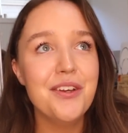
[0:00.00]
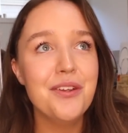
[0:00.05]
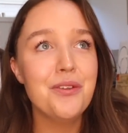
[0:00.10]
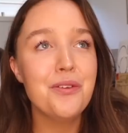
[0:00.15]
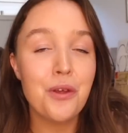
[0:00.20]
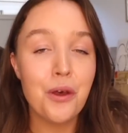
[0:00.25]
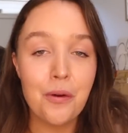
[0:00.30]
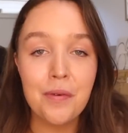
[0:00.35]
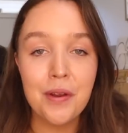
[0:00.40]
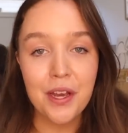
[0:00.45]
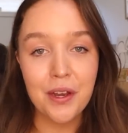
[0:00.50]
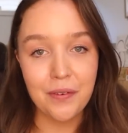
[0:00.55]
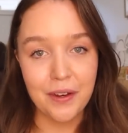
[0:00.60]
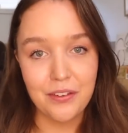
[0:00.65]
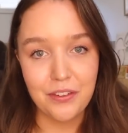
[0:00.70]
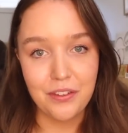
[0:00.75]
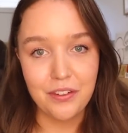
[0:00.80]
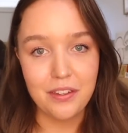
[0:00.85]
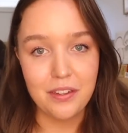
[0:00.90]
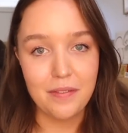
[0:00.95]
so many
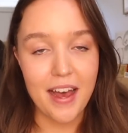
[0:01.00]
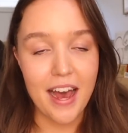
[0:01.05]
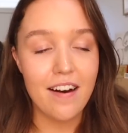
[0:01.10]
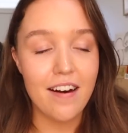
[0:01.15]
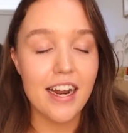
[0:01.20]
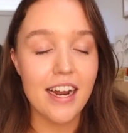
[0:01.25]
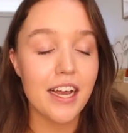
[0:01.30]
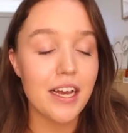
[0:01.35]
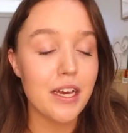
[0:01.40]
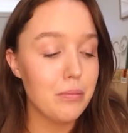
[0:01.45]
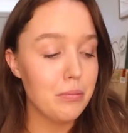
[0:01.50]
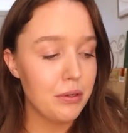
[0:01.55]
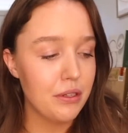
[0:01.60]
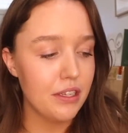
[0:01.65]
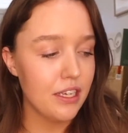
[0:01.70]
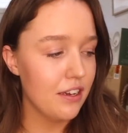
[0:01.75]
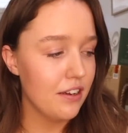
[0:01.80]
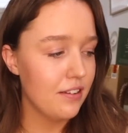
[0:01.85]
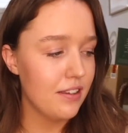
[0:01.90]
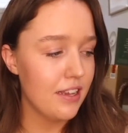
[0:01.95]
questions about and I
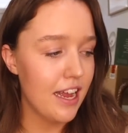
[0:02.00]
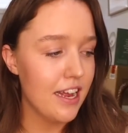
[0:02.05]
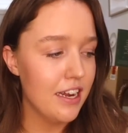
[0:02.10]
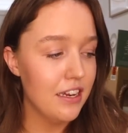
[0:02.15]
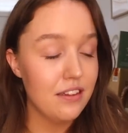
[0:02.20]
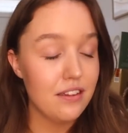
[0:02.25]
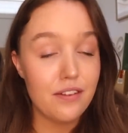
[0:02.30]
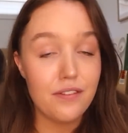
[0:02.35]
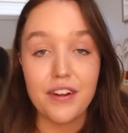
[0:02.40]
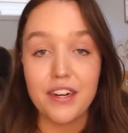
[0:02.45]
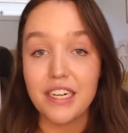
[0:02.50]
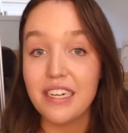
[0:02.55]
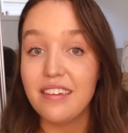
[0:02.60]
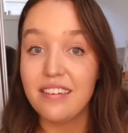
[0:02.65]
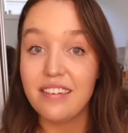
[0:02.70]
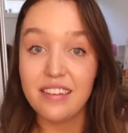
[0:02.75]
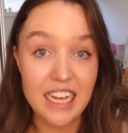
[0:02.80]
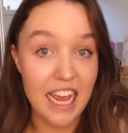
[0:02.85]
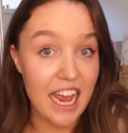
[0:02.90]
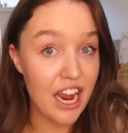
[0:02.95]
completely understand it's a very
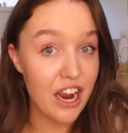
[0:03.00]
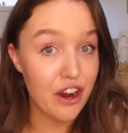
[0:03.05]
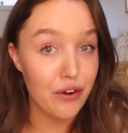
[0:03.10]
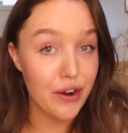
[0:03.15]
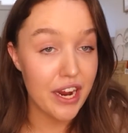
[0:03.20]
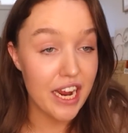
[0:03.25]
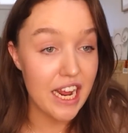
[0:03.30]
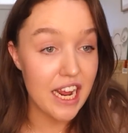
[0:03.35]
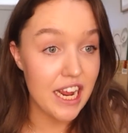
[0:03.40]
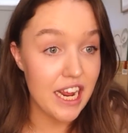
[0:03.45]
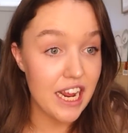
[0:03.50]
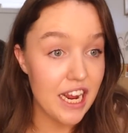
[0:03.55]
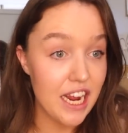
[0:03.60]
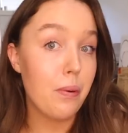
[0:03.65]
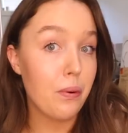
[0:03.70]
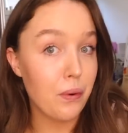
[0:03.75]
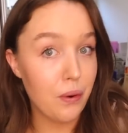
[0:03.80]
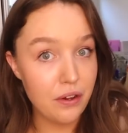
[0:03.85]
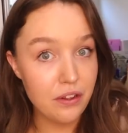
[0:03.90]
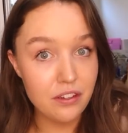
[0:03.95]
scary
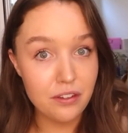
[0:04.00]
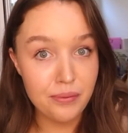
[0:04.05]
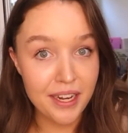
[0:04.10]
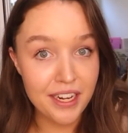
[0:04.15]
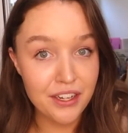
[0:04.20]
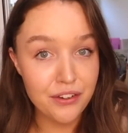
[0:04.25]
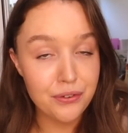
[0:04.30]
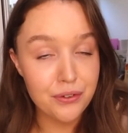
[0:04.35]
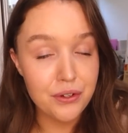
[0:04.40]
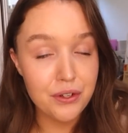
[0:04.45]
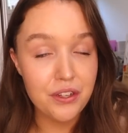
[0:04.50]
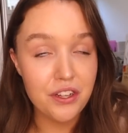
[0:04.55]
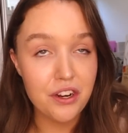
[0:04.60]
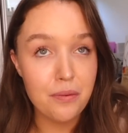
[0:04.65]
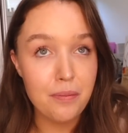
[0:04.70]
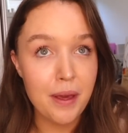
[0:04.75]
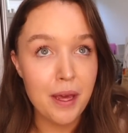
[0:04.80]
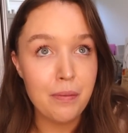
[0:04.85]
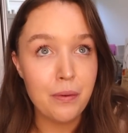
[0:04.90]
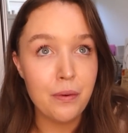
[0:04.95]
prospect for a lot
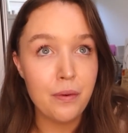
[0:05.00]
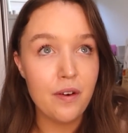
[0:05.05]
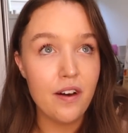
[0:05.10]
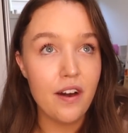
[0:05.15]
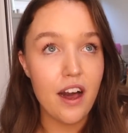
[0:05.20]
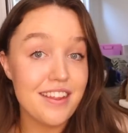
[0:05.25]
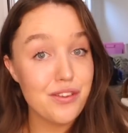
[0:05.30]
of people.